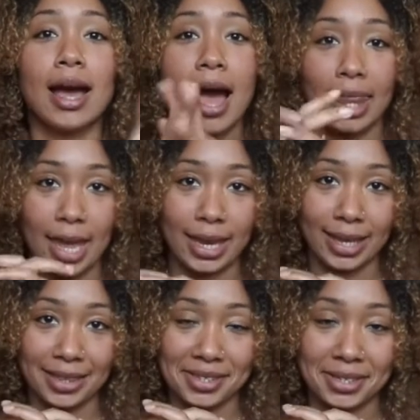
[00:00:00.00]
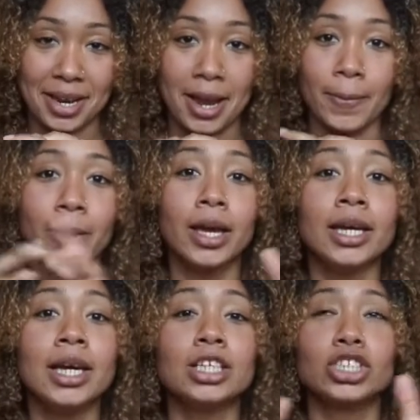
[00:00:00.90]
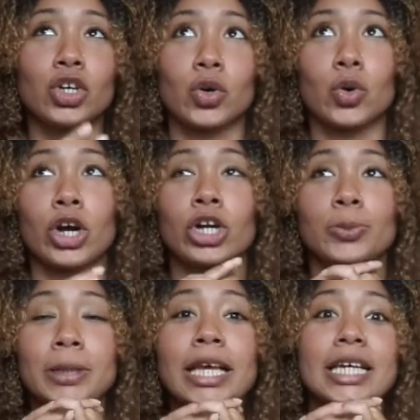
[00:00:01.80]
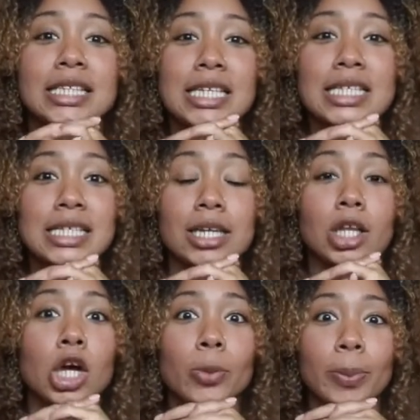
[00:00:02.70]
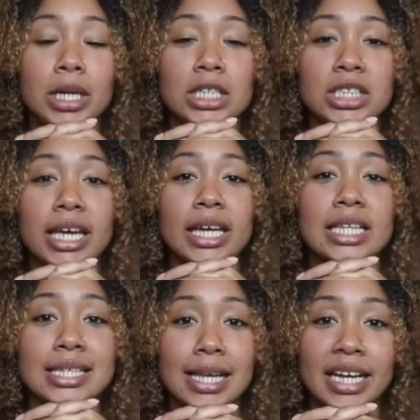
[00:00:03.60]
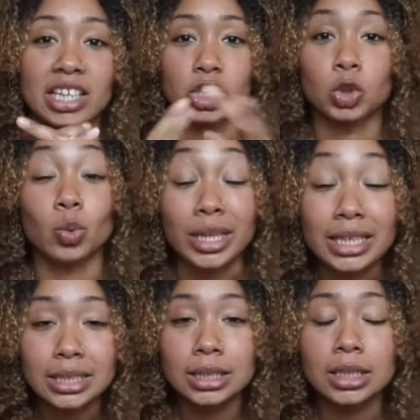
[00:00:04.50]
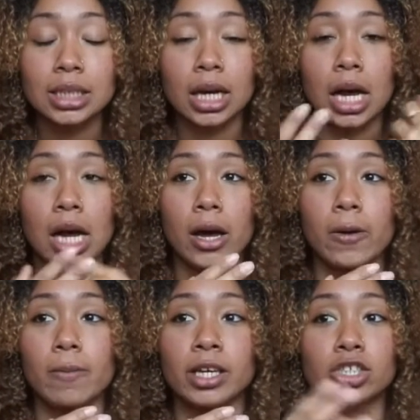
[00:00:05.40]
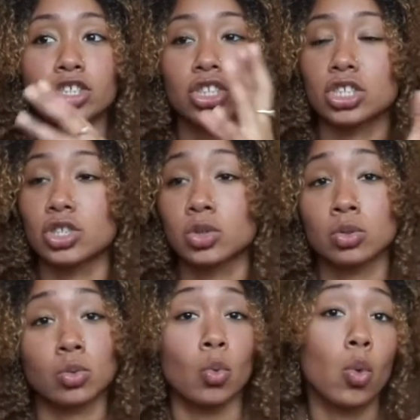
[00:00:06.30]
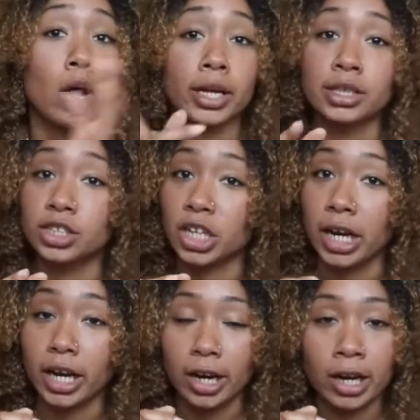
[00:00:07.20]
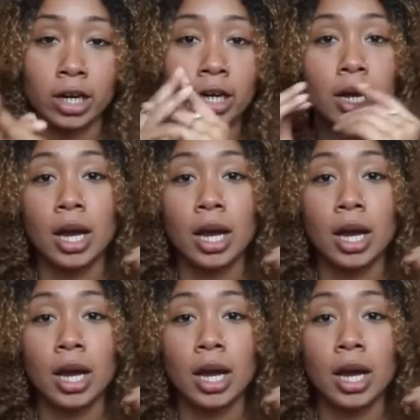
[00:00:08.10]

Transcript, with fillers: I like it this time. So her place is in Long Beach, and it's like a suite. It's just one chair.